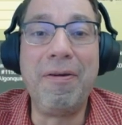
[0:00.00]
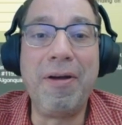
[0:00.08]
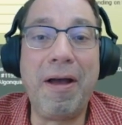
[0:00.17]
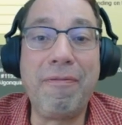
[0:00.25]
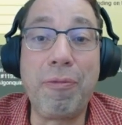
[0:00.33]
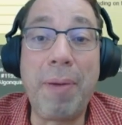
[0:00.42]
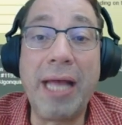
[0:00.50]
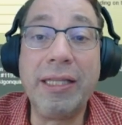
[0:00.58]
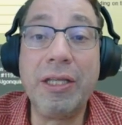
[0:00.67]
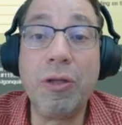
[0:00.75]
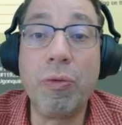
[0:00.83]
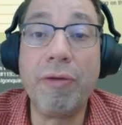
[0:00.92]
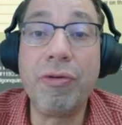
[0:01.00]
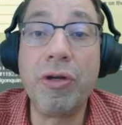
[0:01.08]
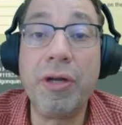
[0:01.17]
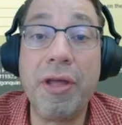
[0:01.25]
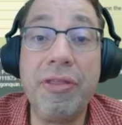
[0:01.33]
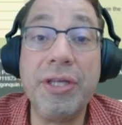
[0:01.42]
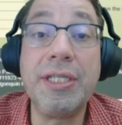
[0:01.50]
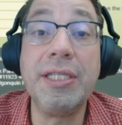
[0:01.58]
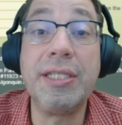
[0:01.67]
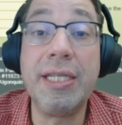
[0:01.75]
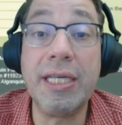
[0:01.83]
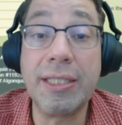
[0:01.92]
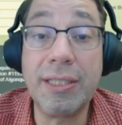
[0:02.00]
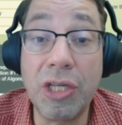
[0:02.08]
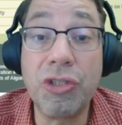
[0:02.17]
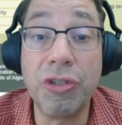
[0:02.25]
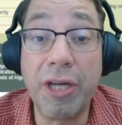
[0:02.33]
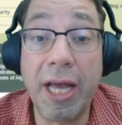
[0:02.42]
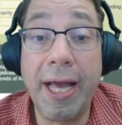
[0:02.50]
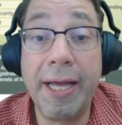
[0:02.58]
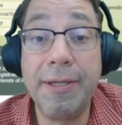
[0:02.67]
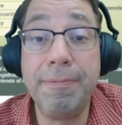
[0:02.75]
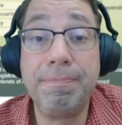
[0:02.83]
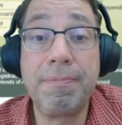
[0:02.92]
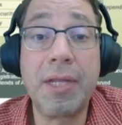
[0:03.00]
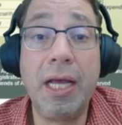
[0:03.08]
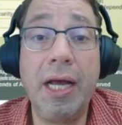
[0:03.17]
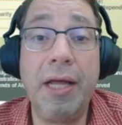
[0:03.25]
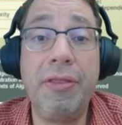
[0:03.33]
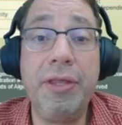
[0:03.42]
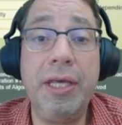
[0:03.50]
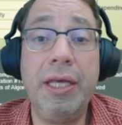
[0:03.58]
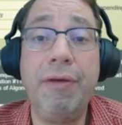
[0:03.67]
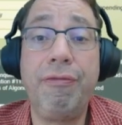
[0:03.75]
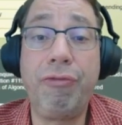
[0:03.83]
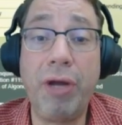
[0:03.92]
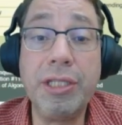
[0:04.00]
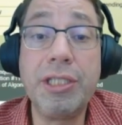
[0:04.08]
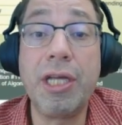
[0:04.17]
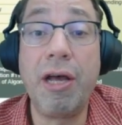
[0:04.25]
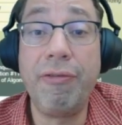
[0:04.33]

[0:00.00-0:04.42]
For paddling the river, this is the essential guide. The Friends of